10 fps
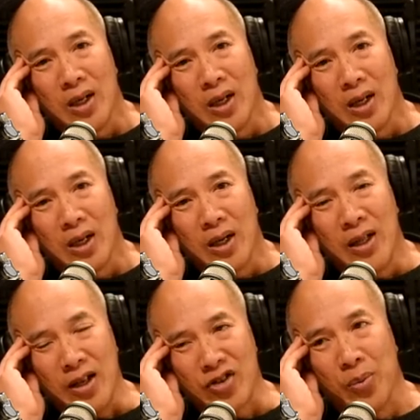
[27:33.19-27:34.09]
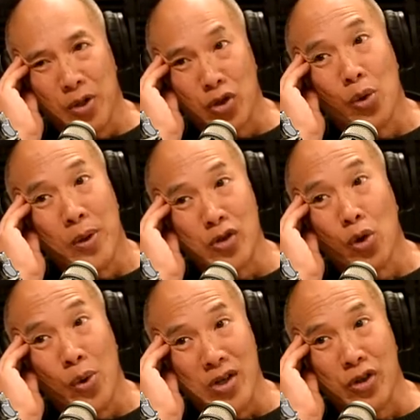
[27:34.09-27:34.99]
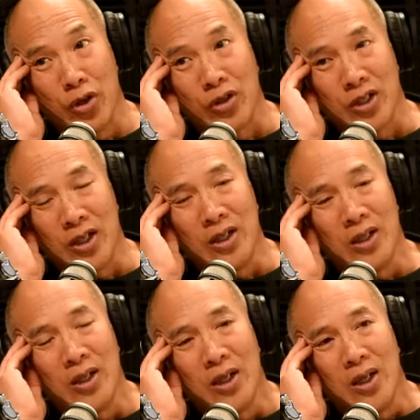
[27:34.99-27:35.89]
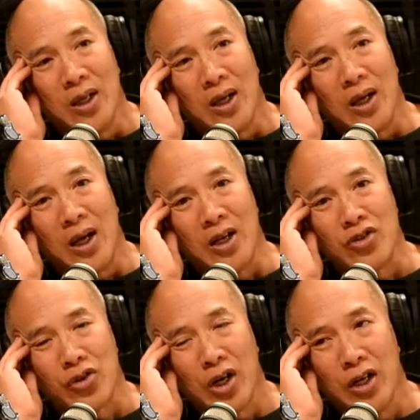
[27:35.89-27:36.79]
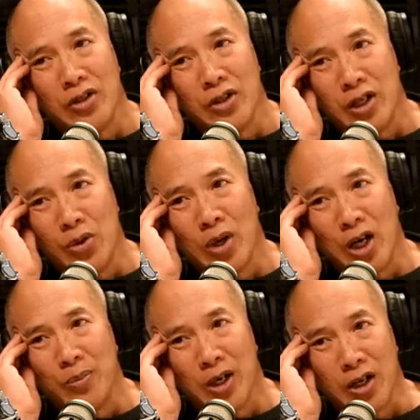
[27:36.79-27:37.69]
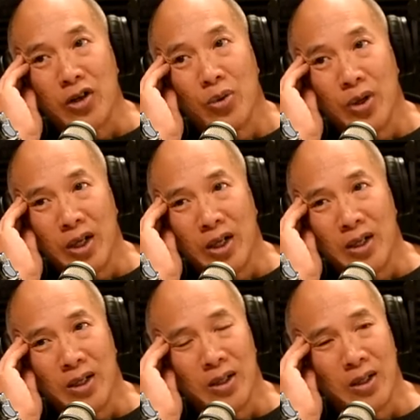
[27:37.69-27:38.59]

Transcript: uh, and that someone is almost always a doctor, yeah, has tried to derail my career,